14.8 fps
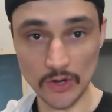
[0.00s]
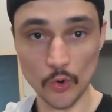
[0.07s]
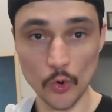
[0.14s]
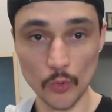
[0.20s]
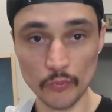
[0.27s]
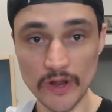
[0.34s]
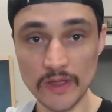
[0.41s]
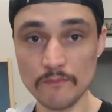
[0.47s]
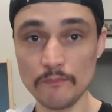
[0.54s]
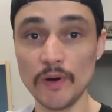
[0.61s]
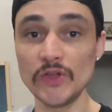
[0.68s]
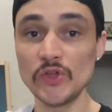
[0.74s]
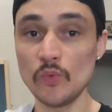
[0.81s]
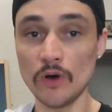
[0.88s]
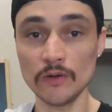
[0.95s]
incorporate,
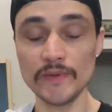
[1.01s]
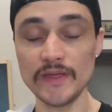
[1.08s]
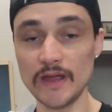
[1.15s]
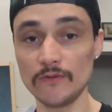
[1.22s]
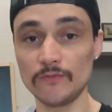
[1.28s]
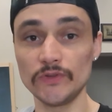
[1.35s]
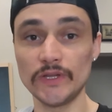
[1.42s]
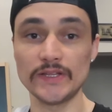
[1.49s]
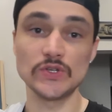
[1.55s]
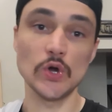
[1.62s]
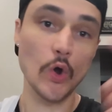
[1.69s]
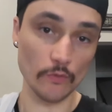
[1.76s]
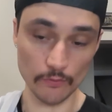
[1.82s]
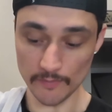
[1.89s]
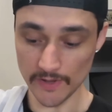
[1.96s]
but you want to be careful not to
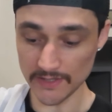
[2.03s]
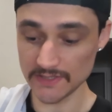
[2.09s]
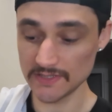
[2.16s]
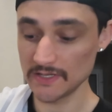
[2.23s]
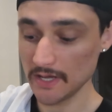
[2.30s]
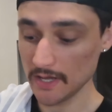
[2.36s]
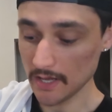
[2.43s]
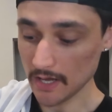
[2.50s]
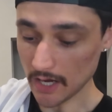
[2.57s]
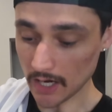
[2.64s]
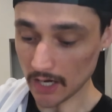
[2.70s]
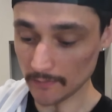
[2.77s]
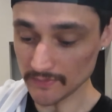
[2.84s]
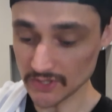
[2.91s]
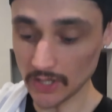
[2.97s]
overmix.
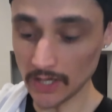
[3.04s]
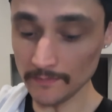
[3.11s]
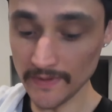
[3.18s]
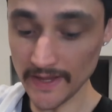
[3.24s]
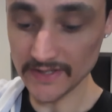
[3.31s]
So up